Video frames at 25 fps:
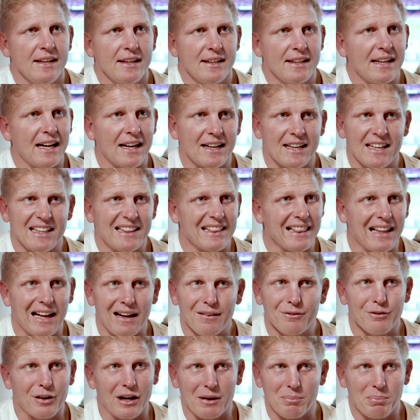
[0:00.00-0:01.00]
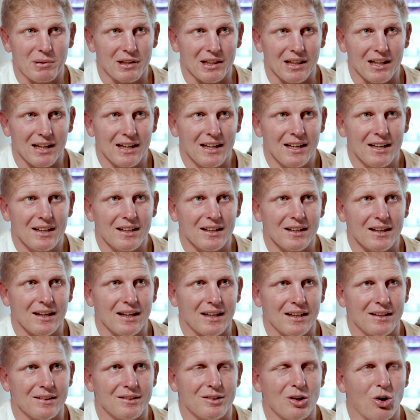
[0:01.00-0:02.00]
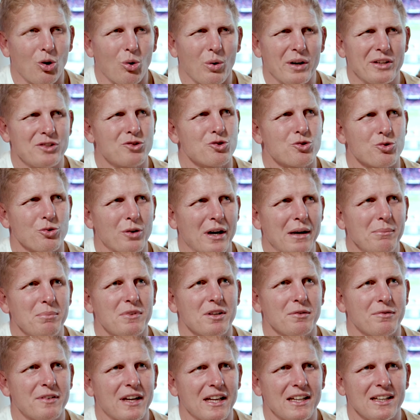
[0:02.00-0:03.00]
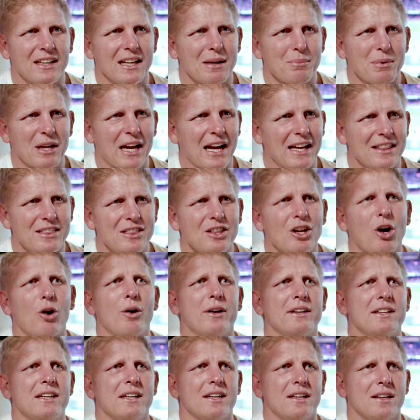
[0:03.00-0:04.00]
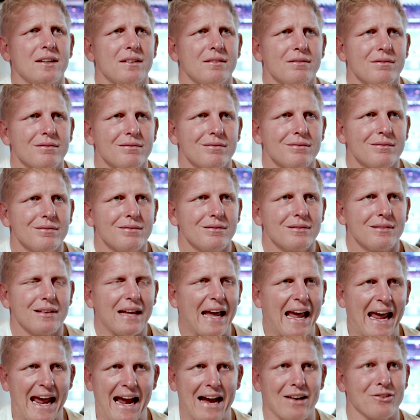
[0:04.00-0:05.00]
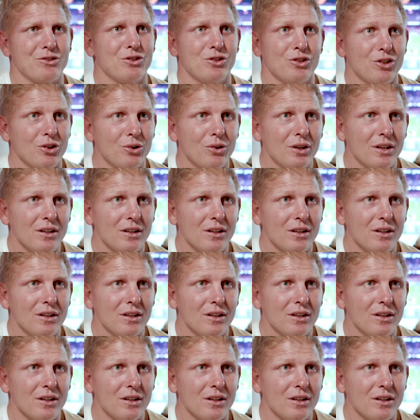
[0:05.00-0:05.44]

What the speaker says: young kid loved rugby league and always dreamt of getting there, but had no idea how to do